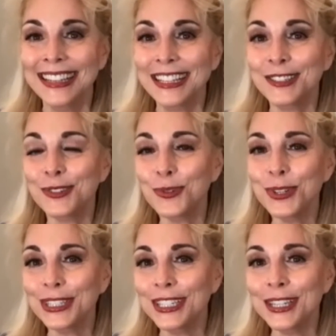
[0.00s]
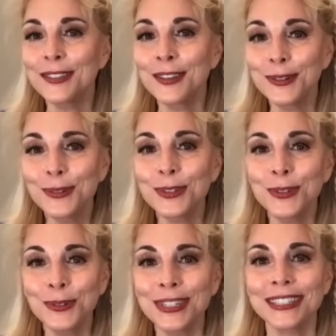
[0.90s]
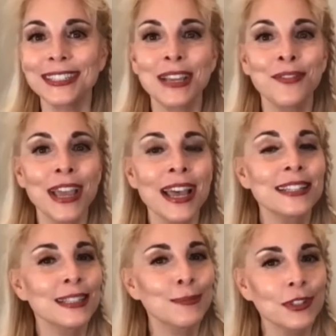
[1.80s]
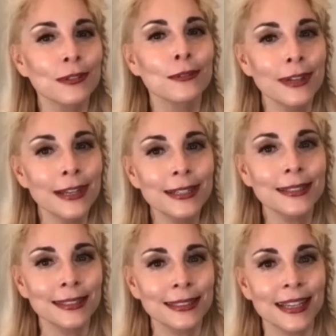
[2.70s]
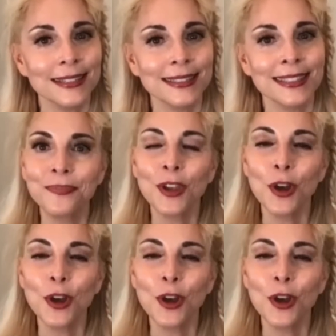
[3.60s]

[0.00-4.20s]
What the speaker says: Historically, those unions have had some of the greatest success.